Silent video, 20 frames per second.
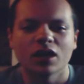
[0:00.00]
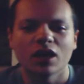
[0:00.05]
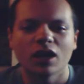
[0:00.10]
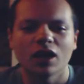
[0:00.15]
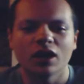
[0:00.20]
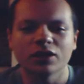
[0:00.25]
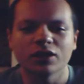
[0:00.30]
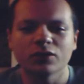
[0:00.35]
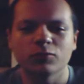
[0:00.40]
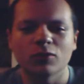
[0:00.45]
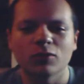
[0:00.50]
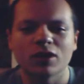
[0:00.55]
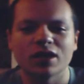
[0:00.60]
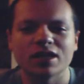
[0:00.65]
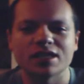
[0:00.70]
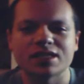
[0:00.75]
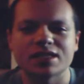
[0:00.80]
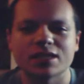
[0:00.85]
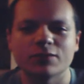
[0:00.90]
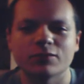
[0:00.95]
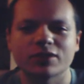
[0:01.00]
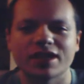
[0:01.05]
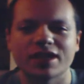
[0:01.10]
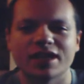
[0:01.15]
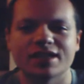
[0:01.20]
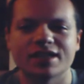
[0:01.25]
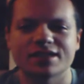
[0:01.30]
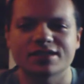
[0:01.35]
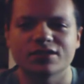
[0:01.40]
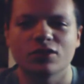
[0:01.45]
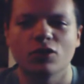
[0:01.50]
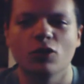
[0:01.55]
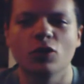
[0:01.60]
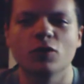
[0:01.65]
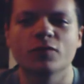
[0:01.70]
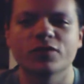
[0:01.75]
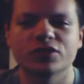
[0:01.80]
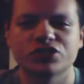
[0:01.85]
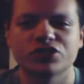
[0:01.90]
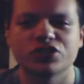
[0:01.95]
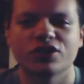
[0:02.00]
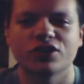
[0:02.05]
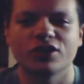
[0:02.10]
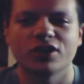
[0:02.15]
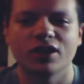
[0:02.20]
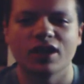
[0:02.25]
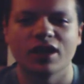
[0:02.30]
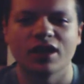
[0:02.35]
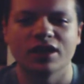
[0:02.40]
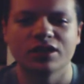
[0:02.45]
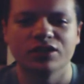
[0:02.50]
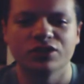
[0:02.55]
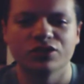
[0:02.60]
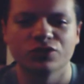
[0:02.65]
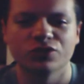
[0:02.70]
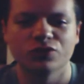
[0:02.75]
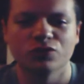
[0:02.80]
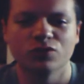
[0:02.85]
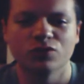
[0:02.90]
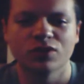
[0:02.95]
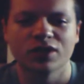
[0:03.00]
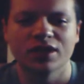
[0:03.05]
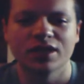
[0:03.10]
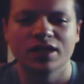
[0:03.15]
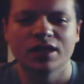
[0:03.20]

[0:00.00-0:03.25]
Otherwise, they will cast Overture on you